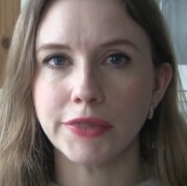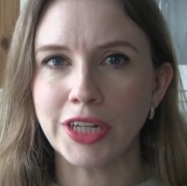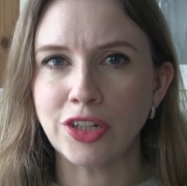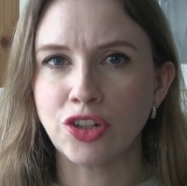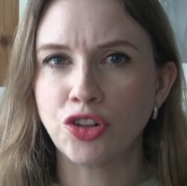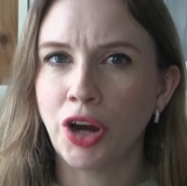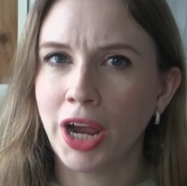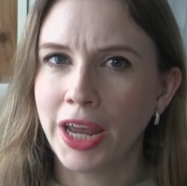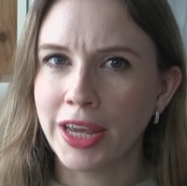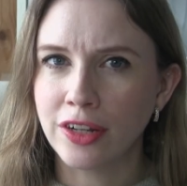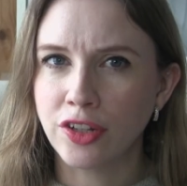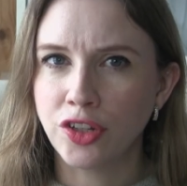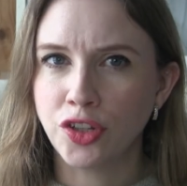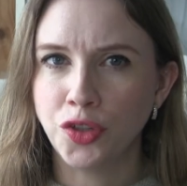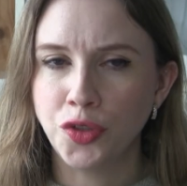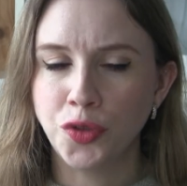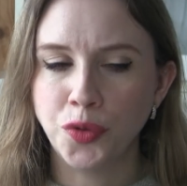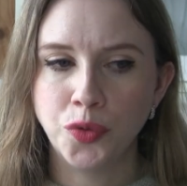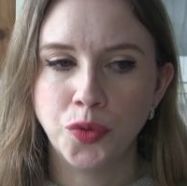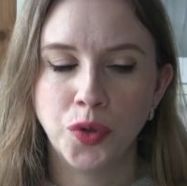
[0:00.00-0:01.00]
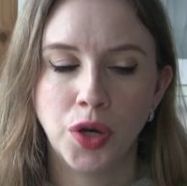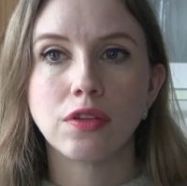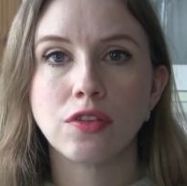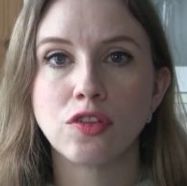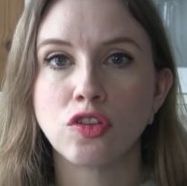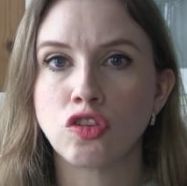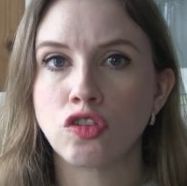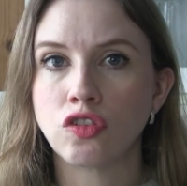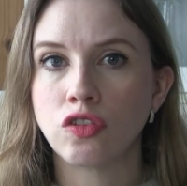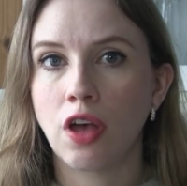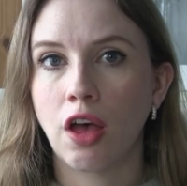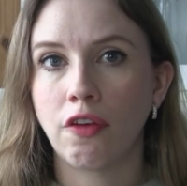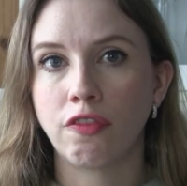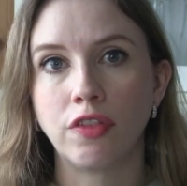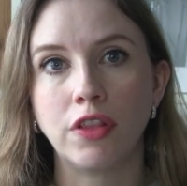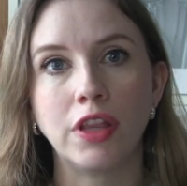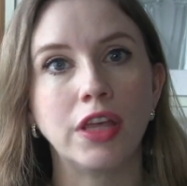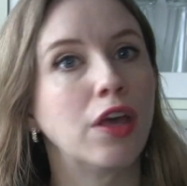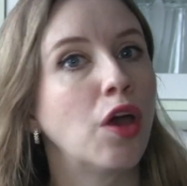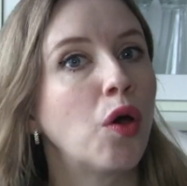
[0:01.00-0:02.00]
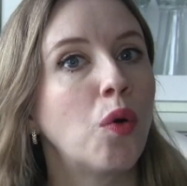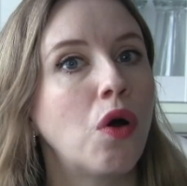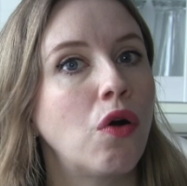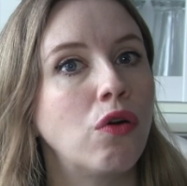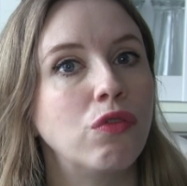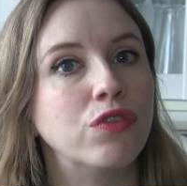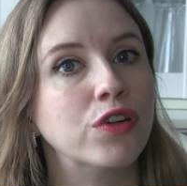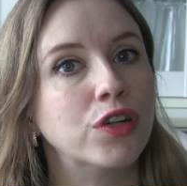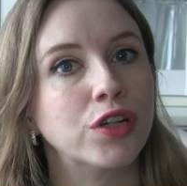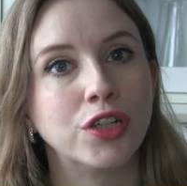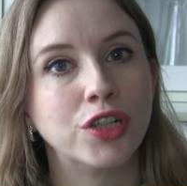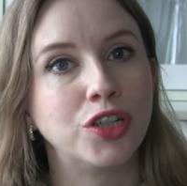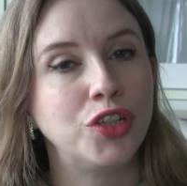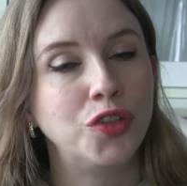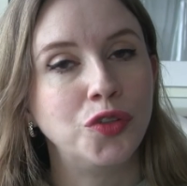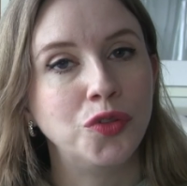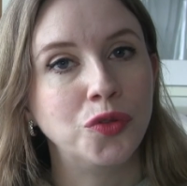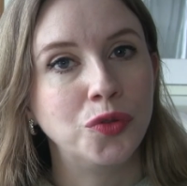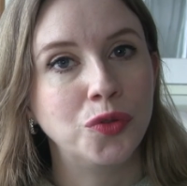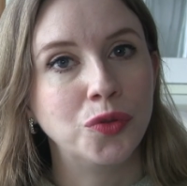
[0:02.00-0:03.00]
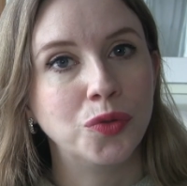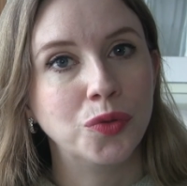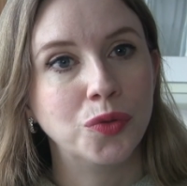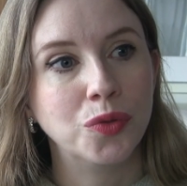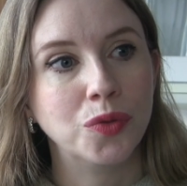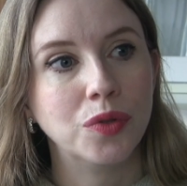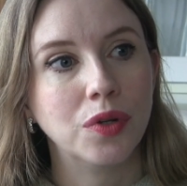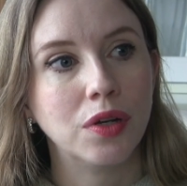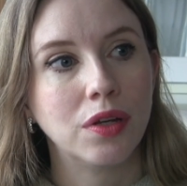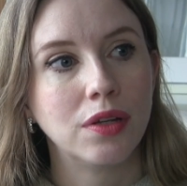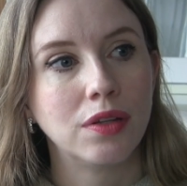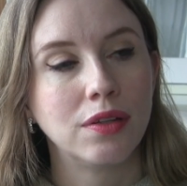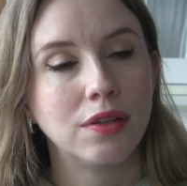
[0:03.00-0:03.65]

trying to softly go over to